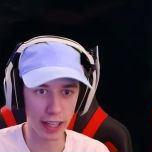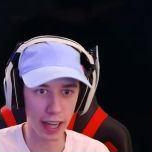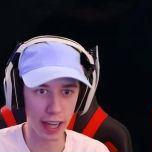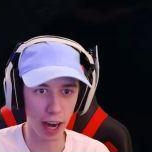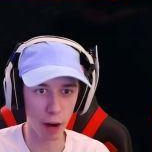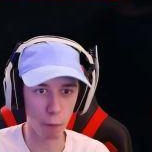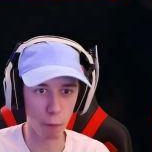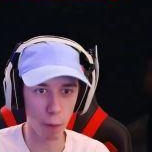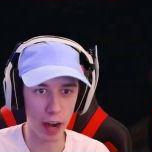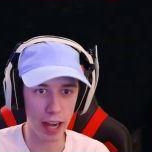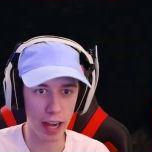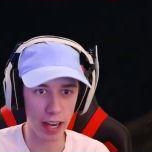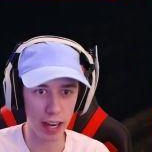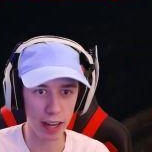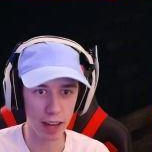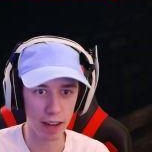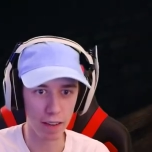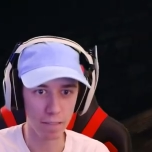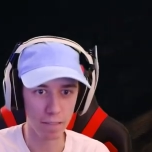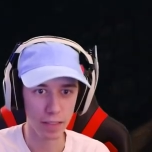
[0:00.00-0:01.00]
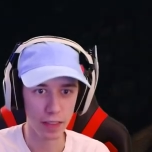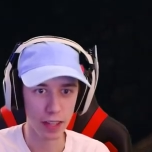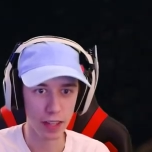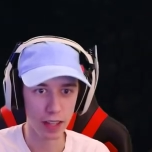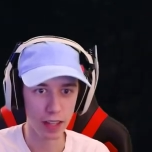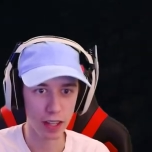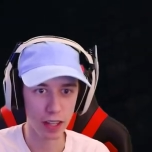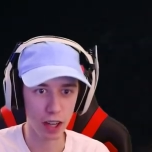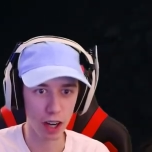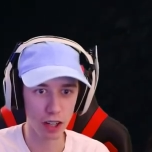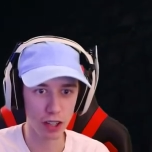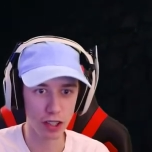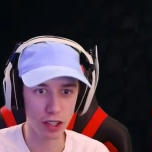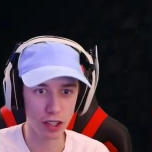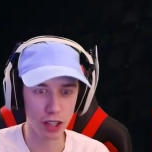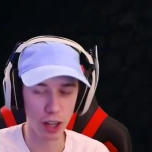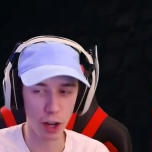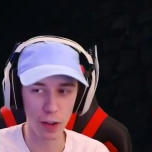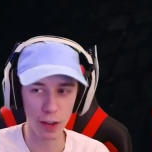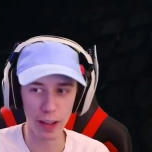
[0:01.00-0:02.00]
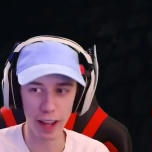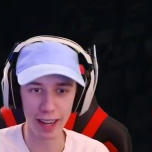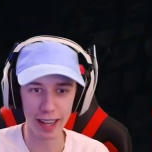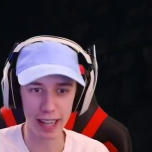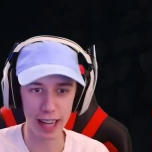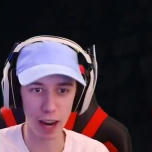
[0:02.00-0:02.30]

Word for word: I waited. You're so lucky I